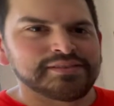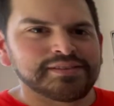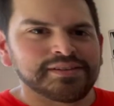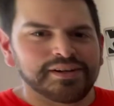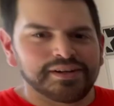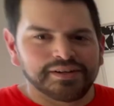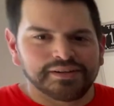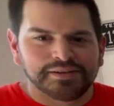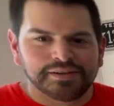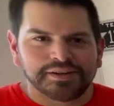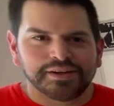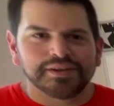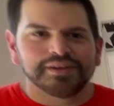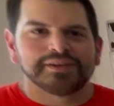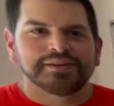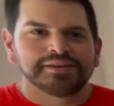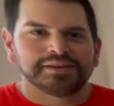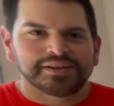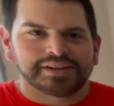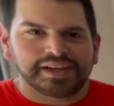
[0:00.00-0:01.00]
Here.
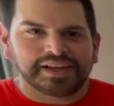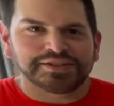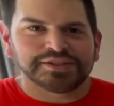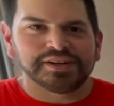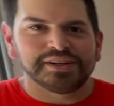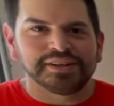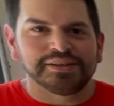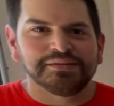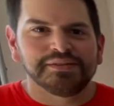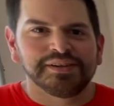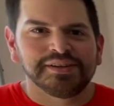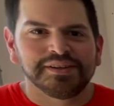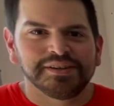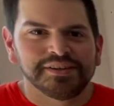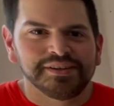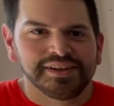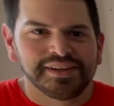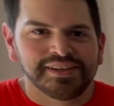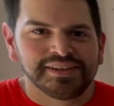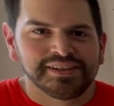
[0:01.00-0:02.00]
Yeah, get on the video.
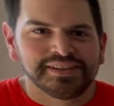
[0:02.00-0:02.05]
Ready?